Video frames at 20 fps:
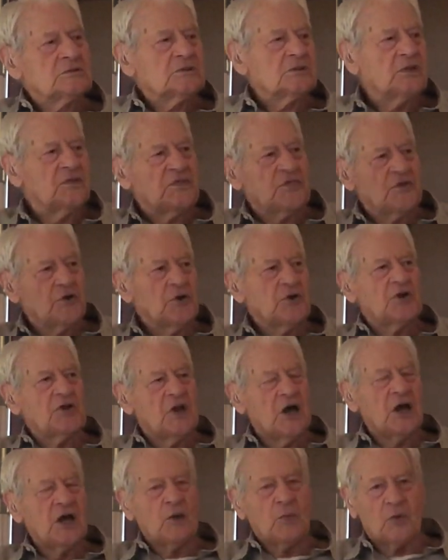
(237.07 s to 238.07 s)
the third
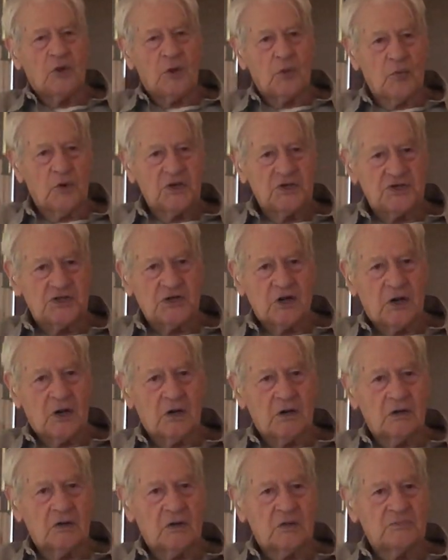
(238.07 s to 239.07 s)
night we reached
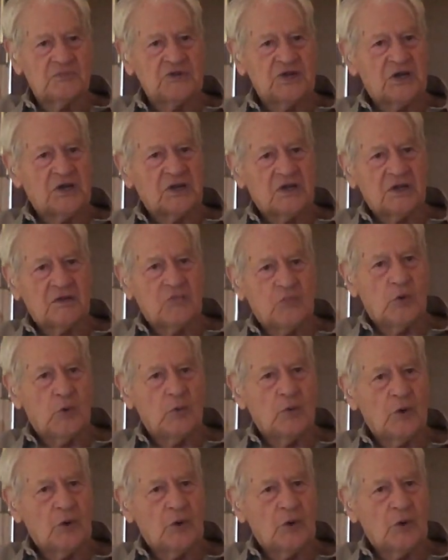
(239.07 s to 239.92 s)
our objective. When